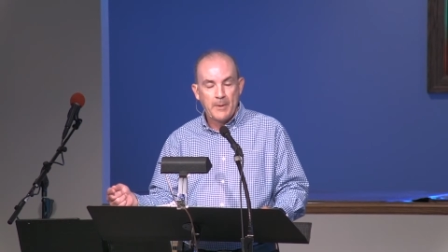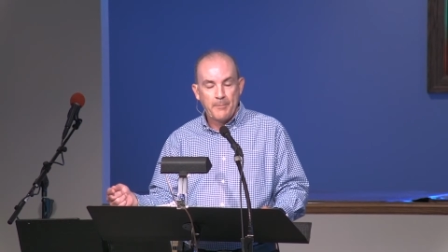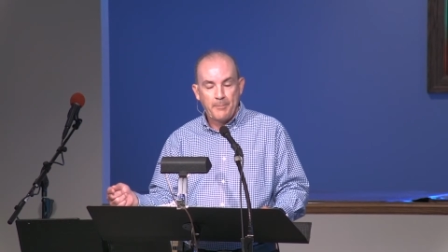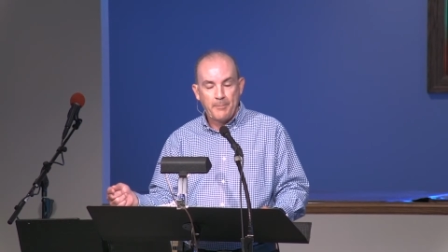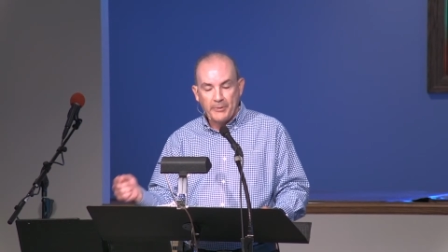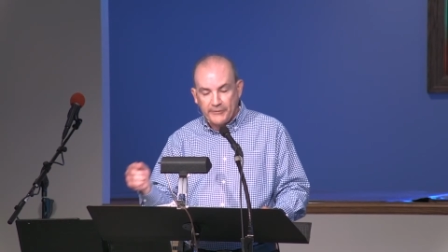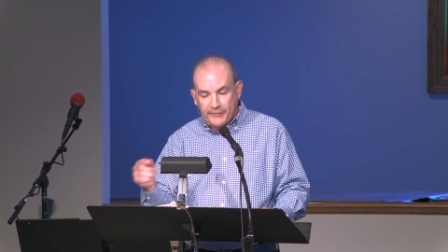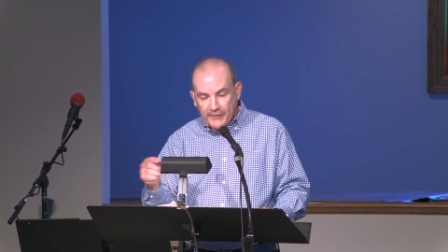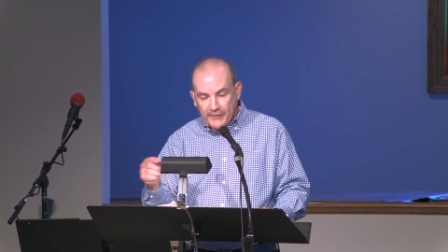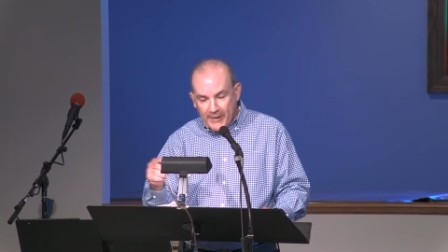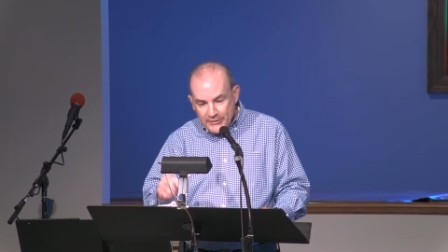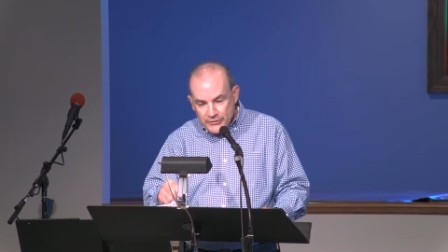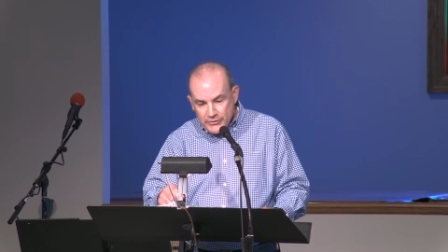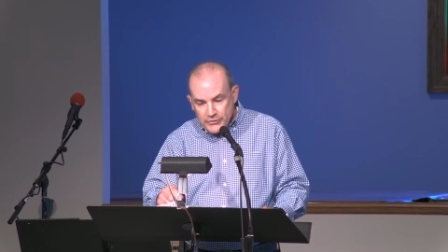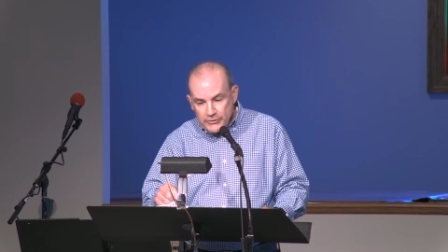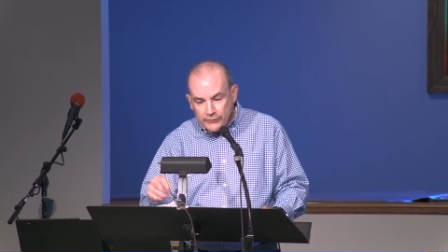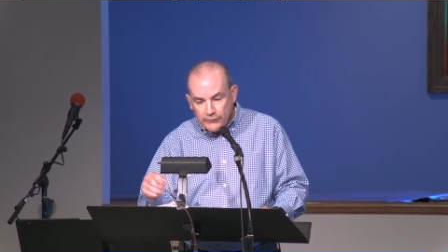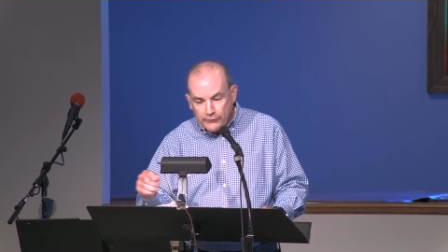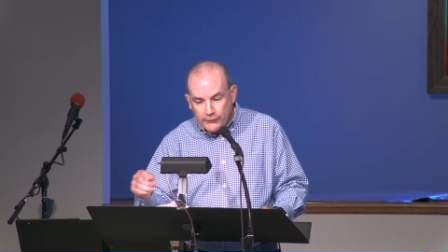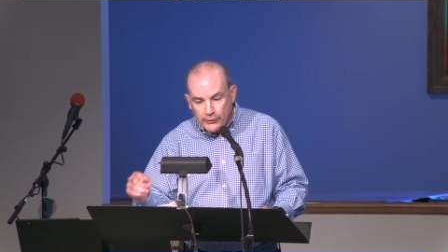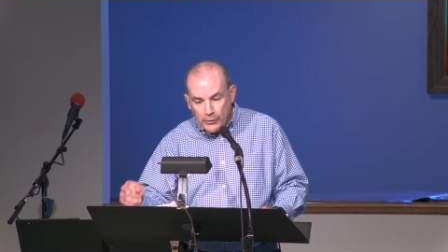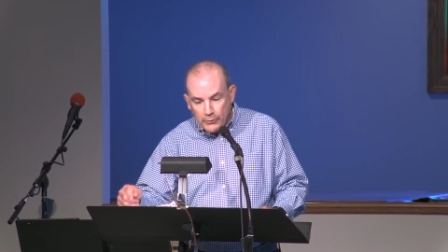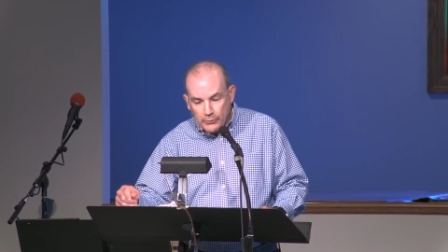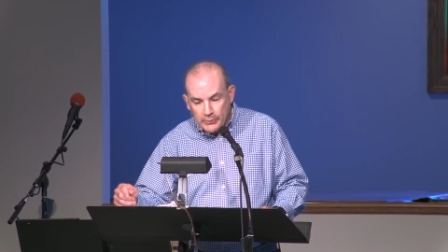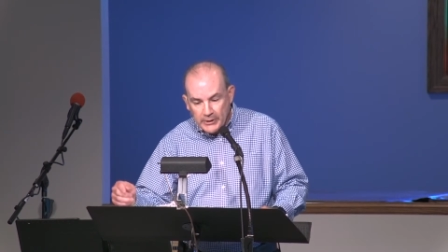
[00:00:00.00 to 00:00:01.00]

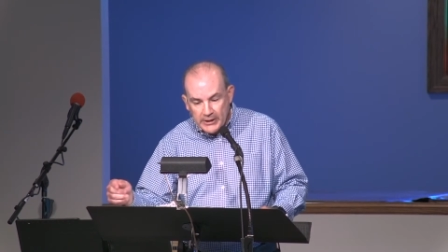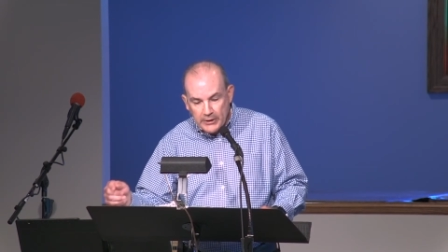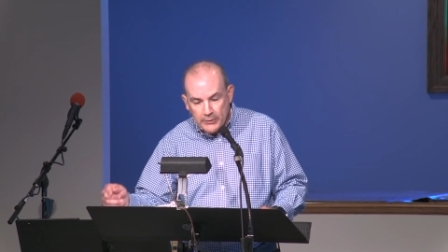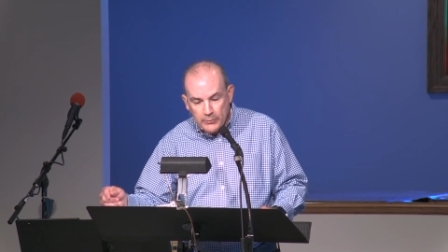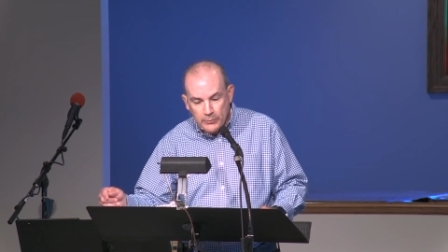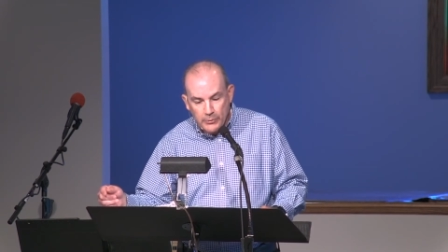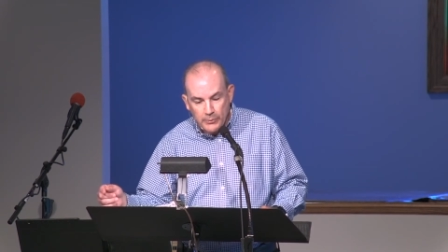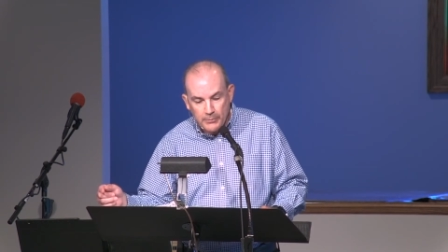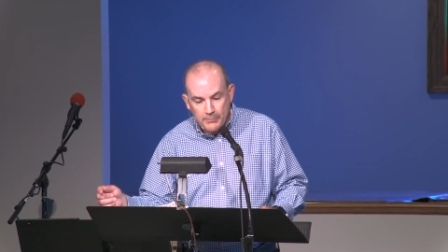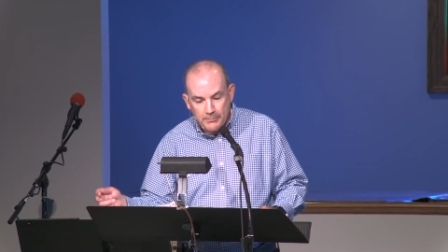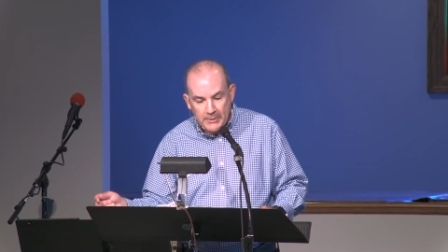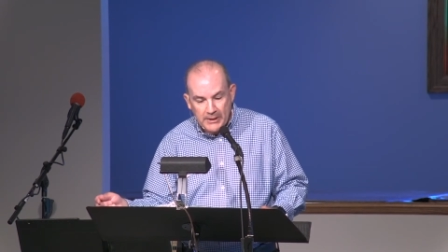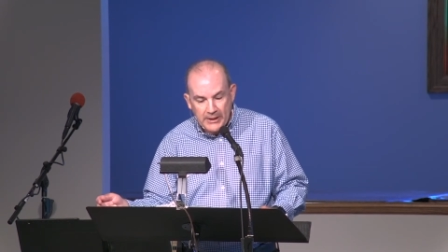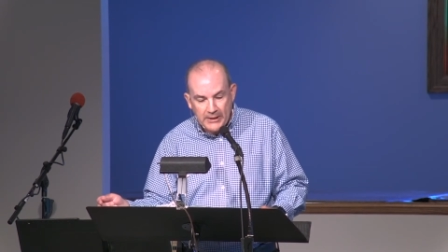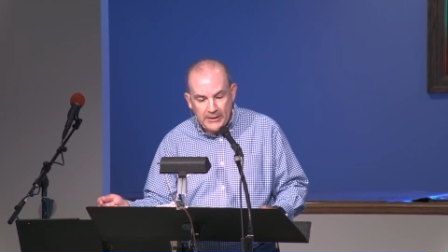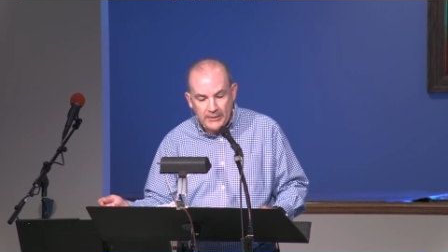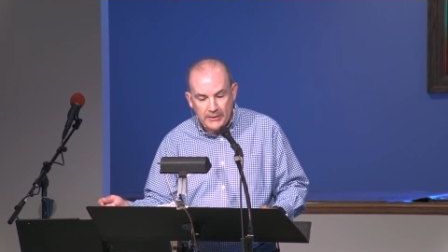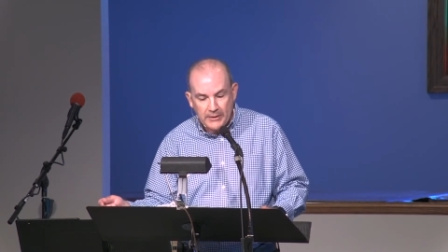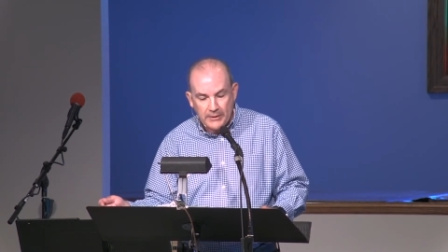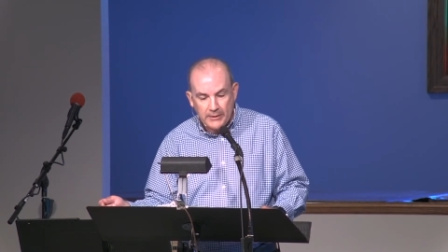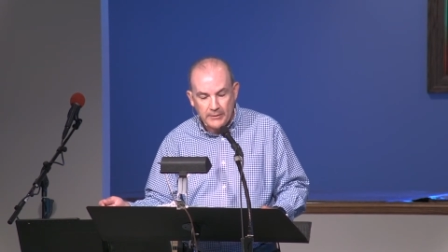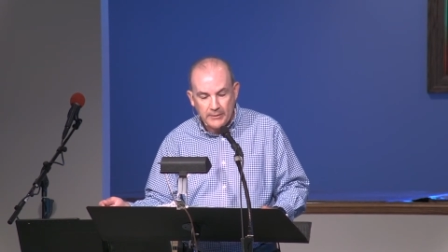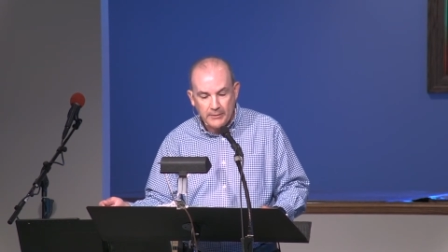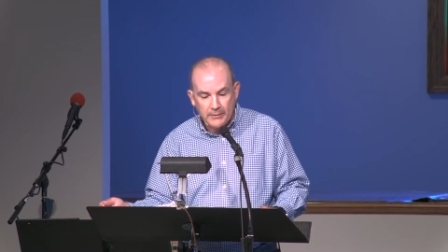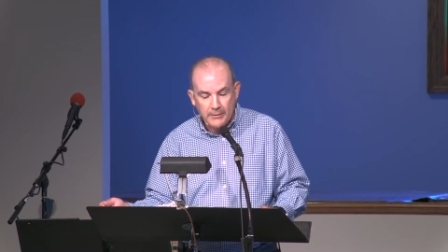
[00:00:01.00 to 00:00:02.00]
Possessions don't equal
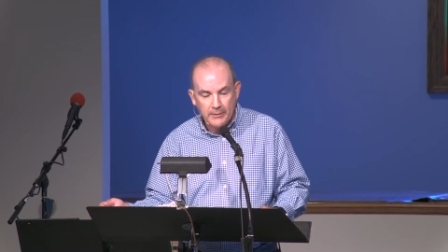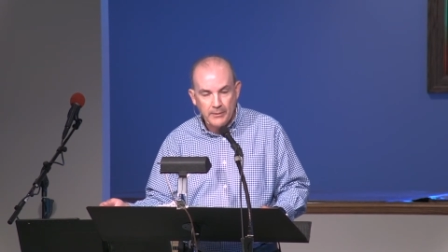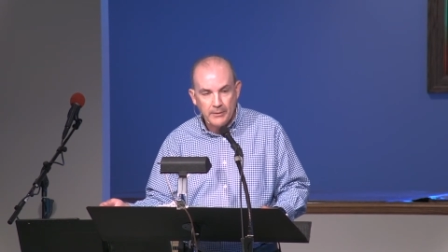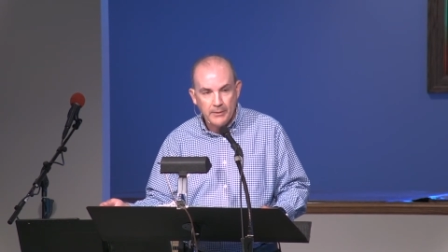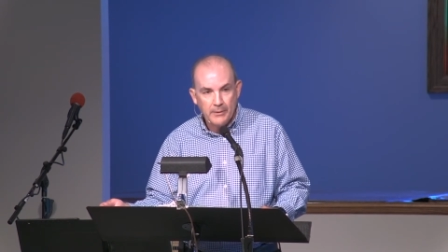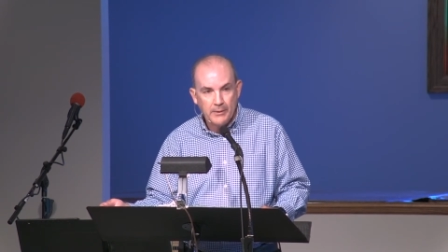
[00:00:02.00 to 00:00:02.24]
meaning.